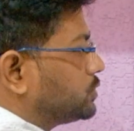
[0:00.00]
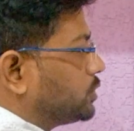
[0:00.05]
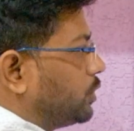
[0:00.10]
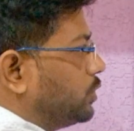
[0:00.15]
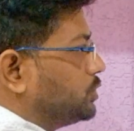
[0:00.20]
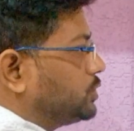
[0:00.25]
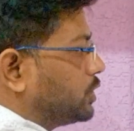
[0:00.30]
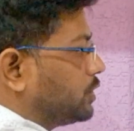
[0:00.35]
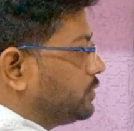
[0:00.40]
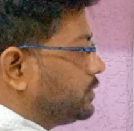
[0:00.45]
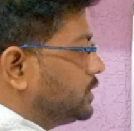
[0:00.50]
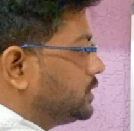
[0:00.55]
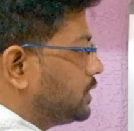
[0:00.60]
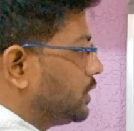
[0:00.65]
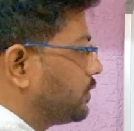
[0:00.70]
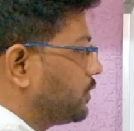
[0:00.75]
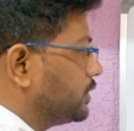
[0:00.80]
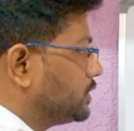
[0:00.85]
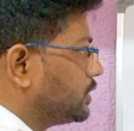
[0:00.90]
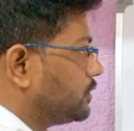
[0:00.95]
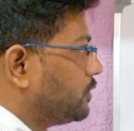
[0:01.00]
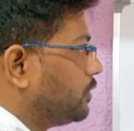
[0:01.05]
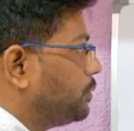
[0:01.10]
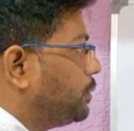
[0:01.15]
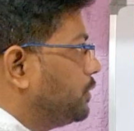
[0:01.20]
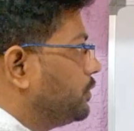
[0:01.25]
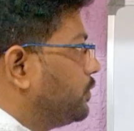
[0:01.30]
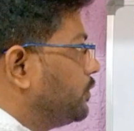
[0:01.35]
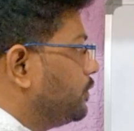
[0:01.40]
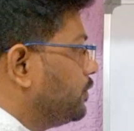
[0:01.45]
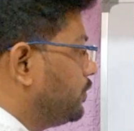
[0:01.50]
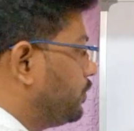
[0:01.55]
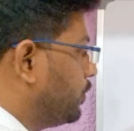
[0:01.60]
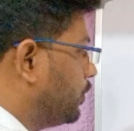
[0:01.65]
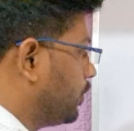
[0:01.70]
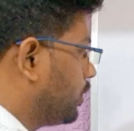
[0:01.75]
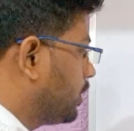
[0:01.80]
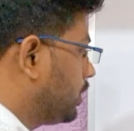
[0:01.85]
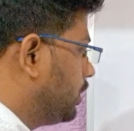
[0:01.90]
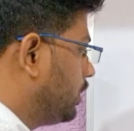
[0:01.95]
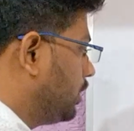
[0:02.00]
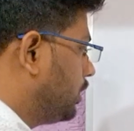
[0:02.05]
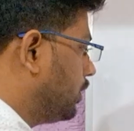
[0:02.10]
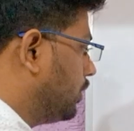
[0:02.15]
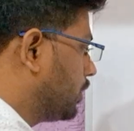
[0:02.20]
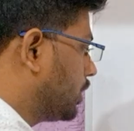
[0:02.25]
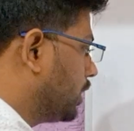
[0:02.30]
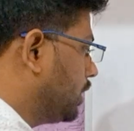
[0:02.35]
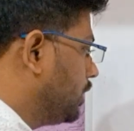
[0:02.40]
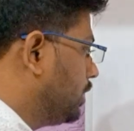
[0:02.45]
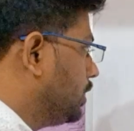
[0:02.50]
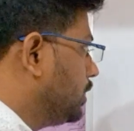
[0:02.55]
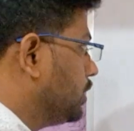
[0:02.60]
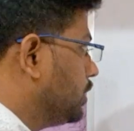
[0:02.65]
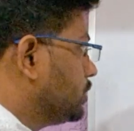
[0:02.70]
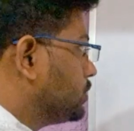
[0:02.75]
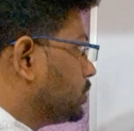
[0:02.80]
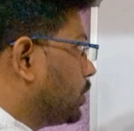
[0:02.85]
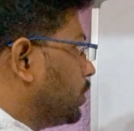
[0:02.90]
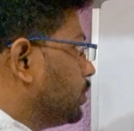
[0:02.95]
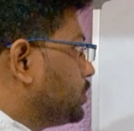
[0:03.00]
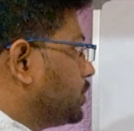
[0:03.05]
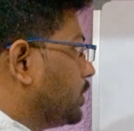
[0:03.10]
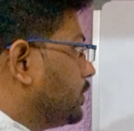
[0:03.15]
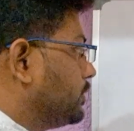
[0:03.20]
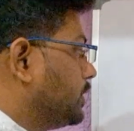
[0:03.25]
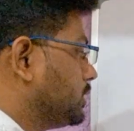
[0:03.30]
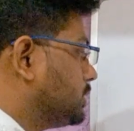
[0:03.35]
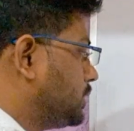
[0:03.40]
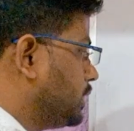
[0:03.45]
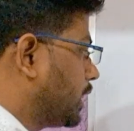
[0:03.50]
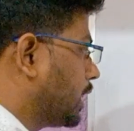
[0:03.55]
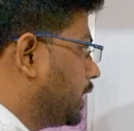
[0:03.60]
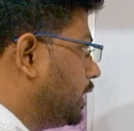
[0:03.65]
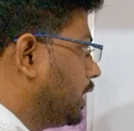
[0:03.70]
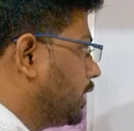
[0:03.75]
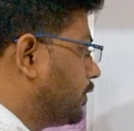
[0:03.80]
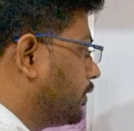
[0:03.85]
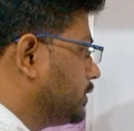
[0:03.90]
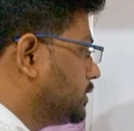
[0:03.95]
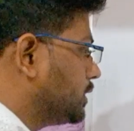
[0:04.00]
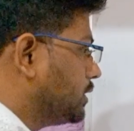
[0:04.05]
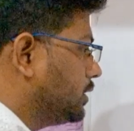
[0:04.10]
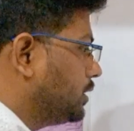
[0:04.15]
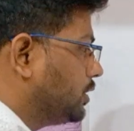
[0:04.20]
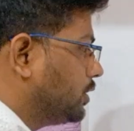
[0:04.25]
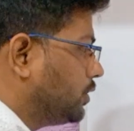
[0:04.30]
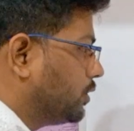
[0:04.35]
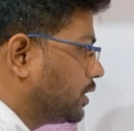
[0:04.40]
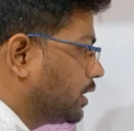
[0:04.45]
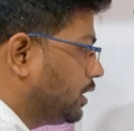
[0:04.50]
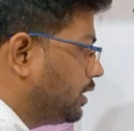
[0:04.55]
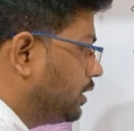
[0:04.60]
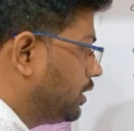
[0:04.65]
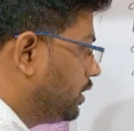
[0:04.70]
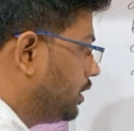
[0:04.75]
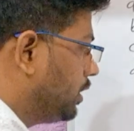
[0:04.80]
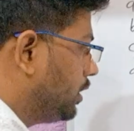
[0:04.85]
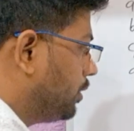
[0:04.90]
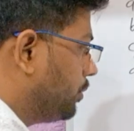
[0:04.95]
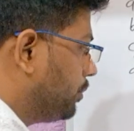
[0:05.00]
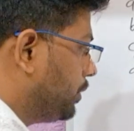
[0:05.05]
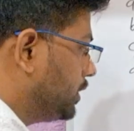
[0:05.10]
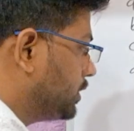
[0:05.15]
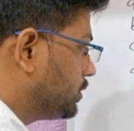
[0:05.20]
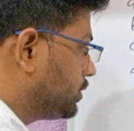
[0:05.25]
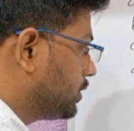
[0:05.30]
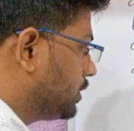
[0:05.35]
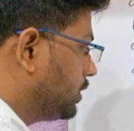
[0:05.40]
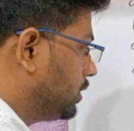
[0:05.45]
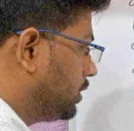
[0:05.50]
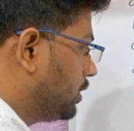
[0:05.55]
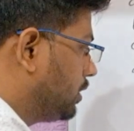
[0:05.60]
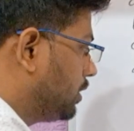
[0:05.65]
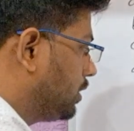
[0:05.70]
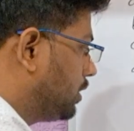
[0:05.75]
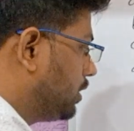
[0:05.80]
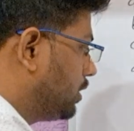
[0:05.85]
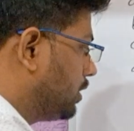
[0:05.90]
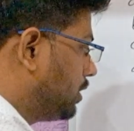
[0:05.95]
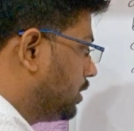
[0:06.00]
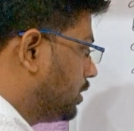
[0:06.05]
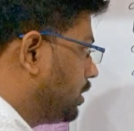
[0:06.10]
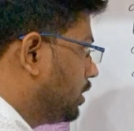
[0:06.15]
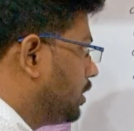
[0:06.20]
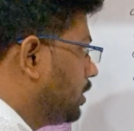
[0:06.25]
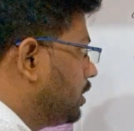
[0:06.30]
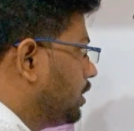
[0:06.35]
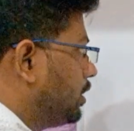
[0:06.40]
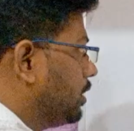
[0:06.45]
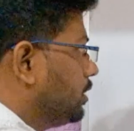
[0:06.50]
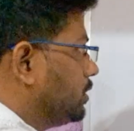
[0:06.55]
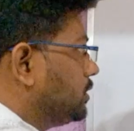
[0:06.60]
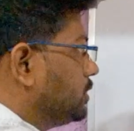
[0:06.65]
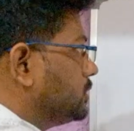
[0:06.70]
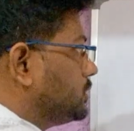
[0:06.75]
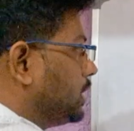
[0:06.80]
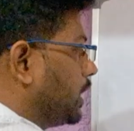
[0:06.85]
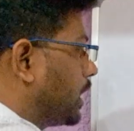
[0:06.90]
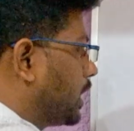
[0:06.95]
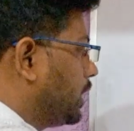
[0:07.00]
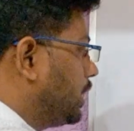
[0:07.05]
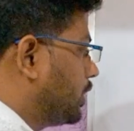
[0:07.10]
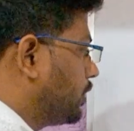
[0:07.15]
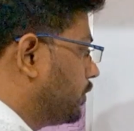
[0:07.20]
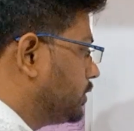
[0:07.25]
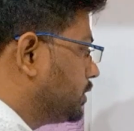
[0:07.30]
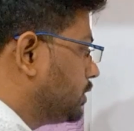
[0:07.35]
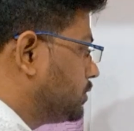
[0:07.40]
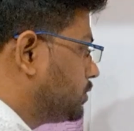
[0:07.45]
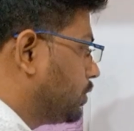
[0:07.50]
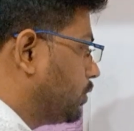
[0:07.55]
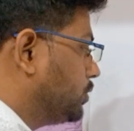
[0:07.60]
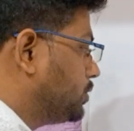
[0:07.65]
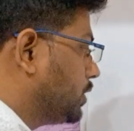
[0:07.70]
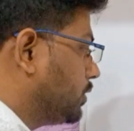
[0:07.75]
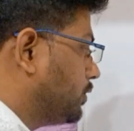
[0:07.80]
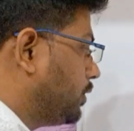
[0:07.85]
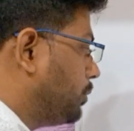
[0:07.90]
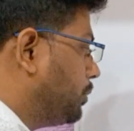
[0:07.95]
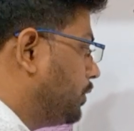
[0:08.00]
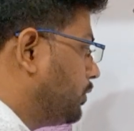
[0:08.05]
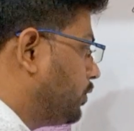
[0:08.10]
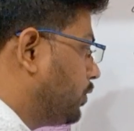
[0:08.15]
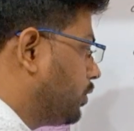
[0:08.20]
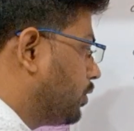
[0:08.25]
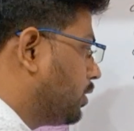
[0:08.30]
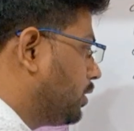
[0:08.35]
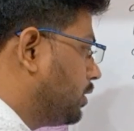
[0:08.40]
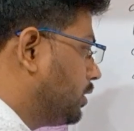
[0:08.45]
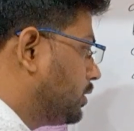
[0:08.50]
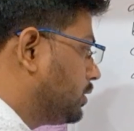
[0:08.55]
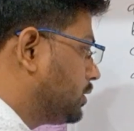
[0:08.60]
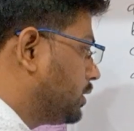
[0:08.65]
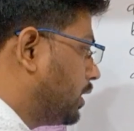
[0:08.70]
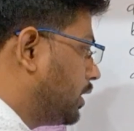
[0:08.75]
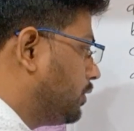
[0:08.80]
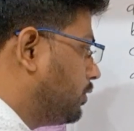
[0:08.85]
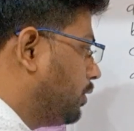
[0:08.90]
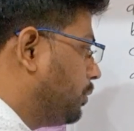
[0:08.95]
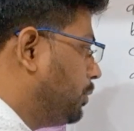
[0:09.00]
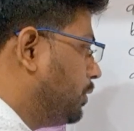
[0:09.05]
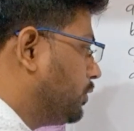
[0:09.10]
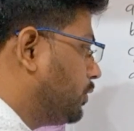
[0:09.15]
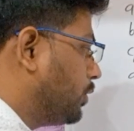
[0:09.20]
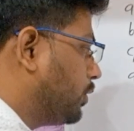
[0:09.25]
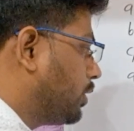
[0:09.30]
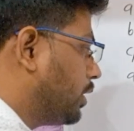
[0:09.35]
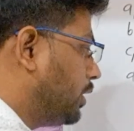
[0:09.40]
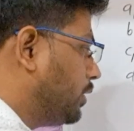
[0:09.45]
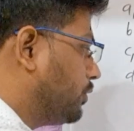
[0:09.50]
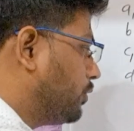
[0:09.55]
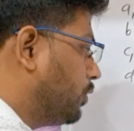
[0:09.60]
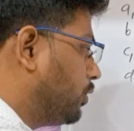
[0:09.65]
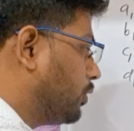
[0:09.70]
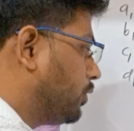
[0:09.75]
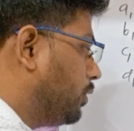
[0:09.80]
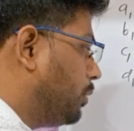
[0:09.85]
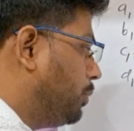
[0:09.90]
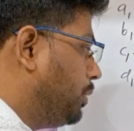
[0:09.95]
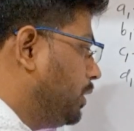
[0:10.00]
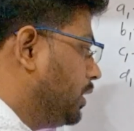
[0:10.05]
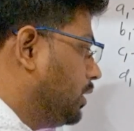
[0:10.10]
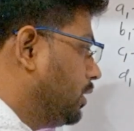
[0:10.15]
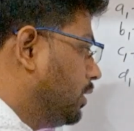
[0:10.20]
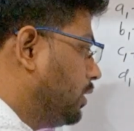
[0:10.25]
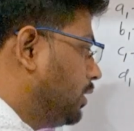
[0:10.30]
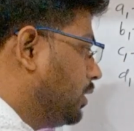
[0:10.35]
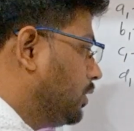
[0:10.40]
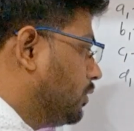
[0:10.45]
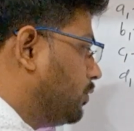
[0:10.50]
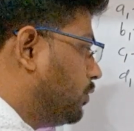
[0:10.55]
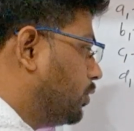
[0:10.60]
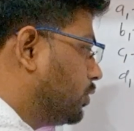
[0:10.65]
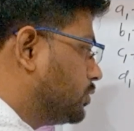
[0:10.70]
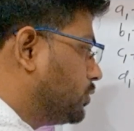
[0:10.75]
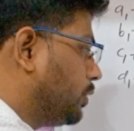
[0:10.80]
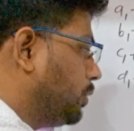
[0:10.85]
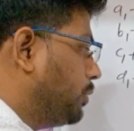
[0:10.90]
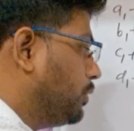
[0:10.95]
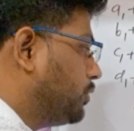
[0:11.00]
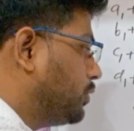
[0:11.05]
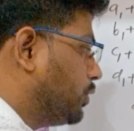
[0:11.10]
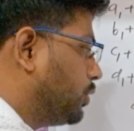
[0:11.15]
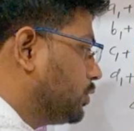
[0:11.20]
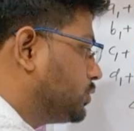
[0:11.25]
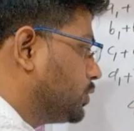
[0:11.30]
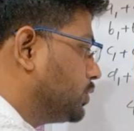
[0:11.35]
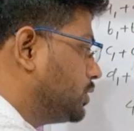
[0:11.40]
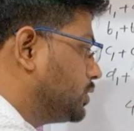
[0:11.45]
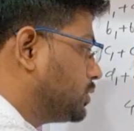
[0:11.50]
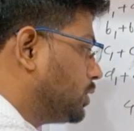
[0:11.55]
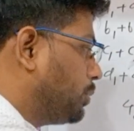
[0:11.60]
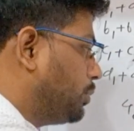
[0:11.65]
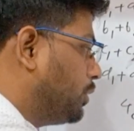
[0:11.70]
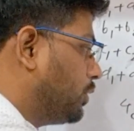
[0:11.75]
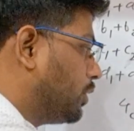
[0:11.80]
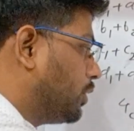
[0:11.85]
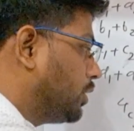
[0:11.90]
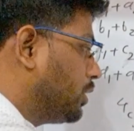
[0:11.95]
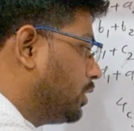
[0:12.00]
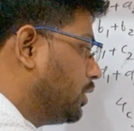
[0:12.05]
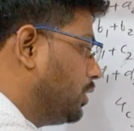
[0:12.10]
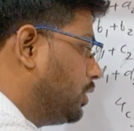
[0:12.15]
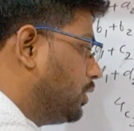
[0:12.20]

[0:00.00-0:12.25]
Solution of this equation will be 4. Okay. Solution of this second equation, okay, means the second equation solution will be 4. Third will be 4 and 4 will be, fourth will be 4. So this will be what?